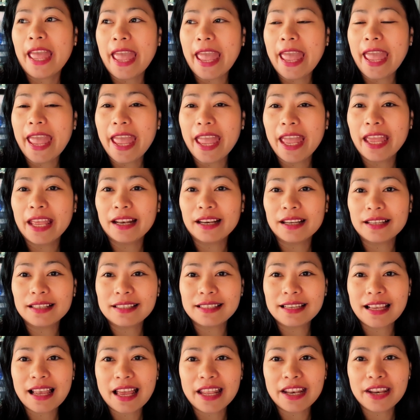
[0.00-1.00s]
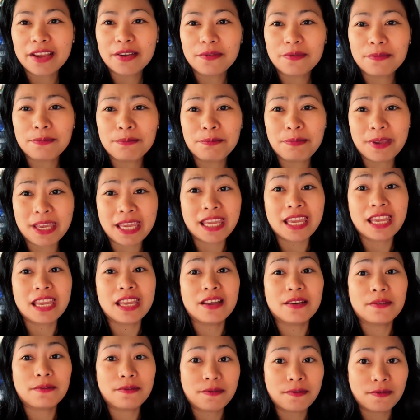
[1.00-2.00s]
And it's gonna be
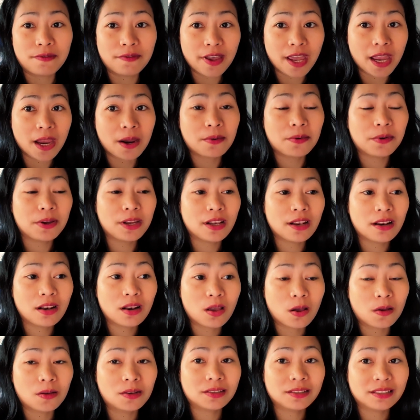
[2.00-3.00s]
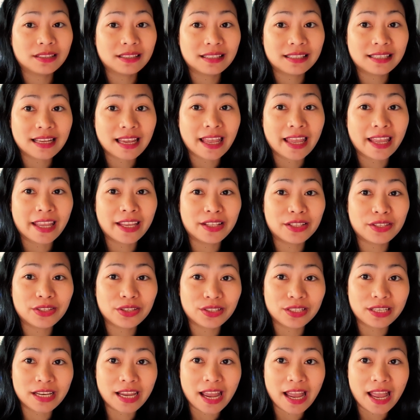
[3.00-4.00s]
a very long day
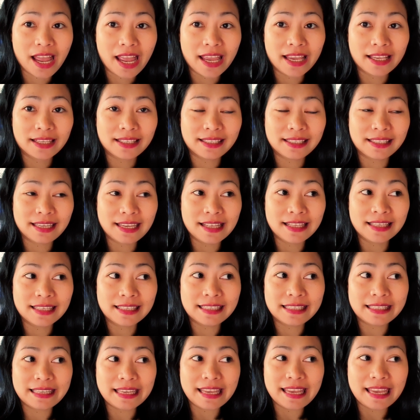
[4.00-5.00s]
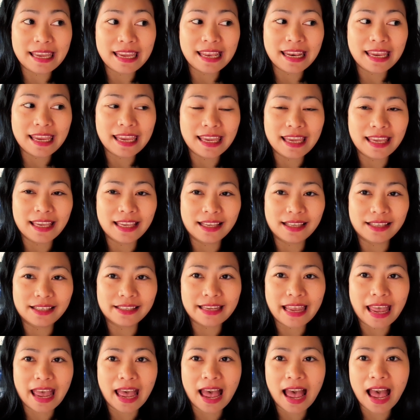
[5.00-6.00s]
today since it is
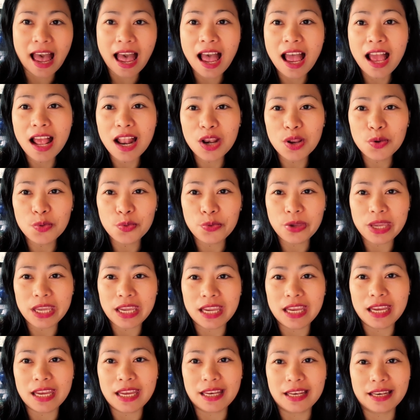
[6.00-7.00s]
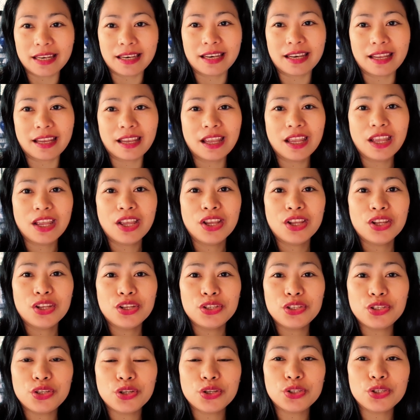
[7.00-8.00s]
Halloween.
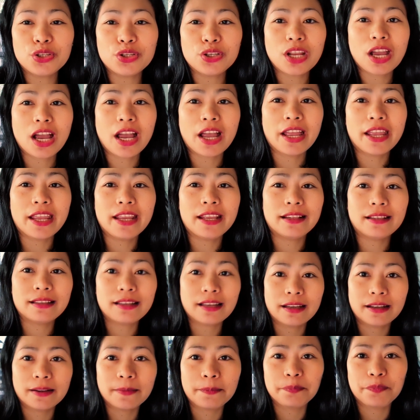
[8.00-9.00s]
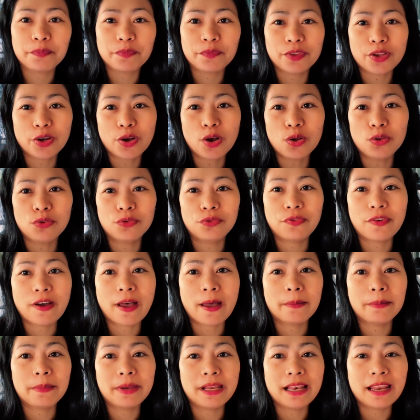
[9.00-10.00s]
So tonight, the whole
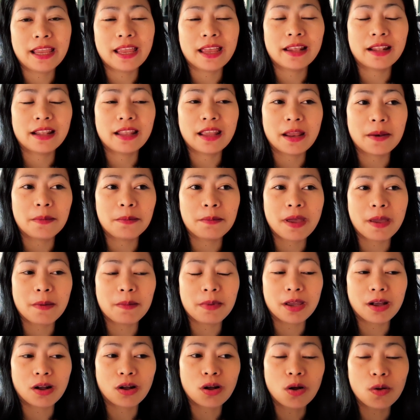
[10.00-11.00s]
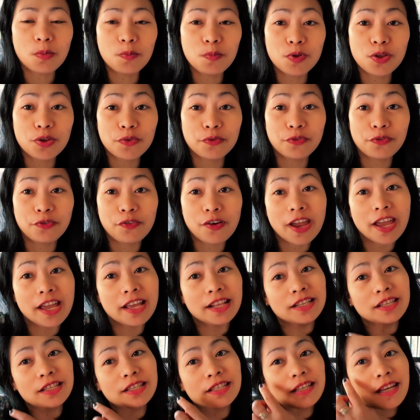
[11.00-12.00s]
family and then maybe a couple of
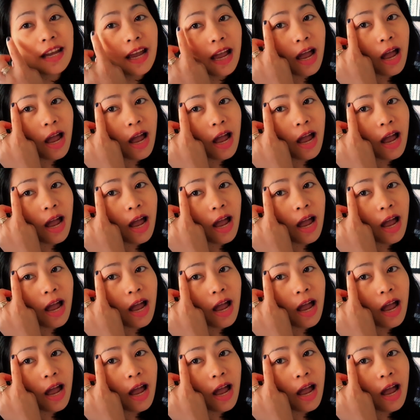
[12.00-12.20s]
friends